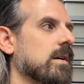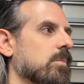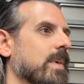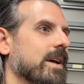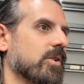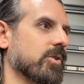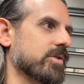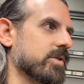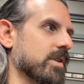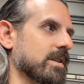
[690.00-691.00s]

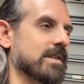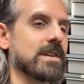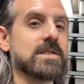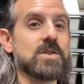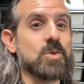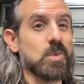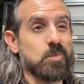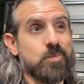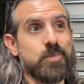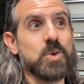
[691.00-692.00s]
Males, it's easy.
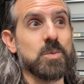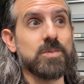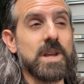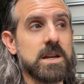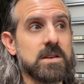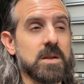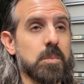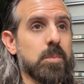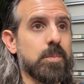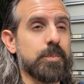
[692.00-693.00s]
You can technically
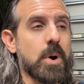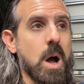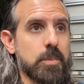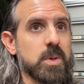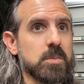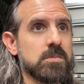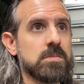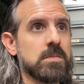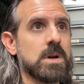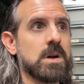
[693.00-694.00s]
pop them.
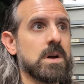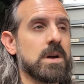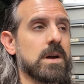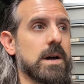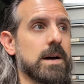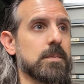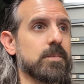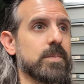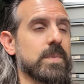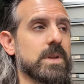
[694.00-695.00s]

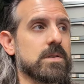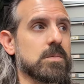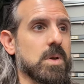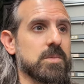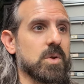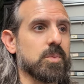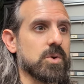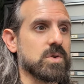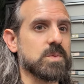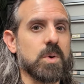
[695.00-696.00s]
Sometimes they'll
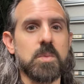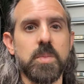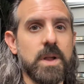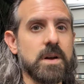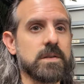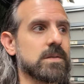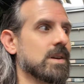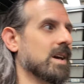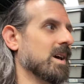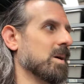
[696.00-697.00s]
produce sperm plugs,
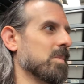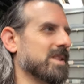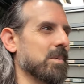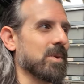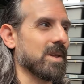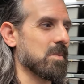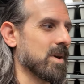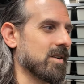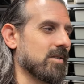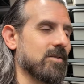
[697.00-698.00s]
but typically a
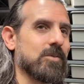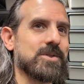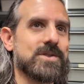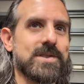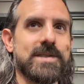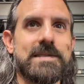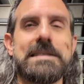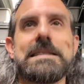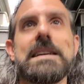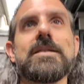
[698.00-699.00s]
male, once
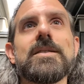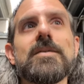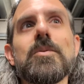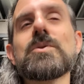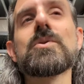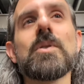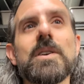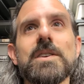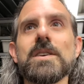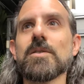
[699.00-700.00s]
you're around
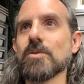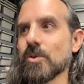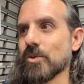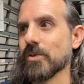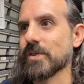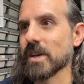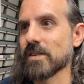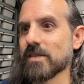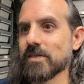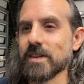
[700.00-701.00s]
a year old,
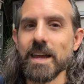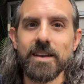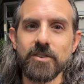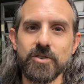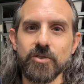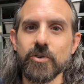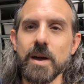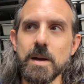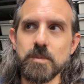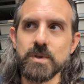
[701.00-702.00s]
600 to 800
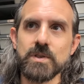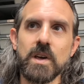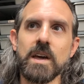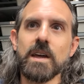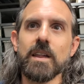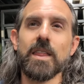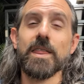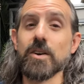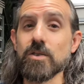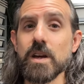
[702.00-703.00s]
grams,
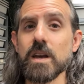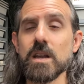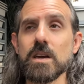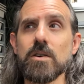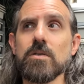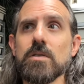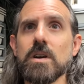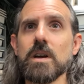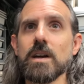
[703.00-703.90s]
they're ready to go.